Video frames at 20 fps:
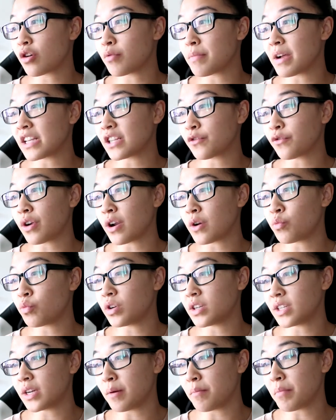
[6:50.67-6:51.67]
her best friend
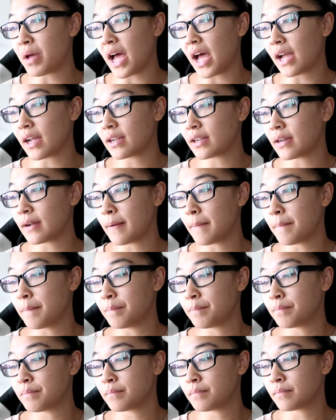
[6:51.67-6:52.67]
would come back.
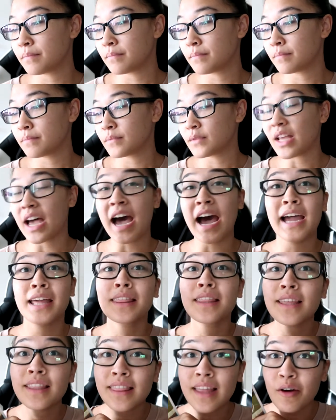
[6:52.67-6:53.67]
I
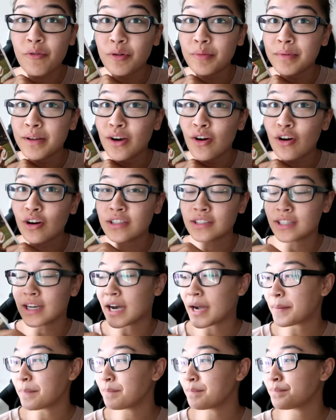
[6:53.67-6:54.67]
think that would be a hard
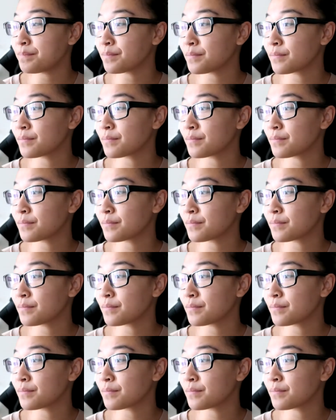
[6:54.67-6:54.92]
time.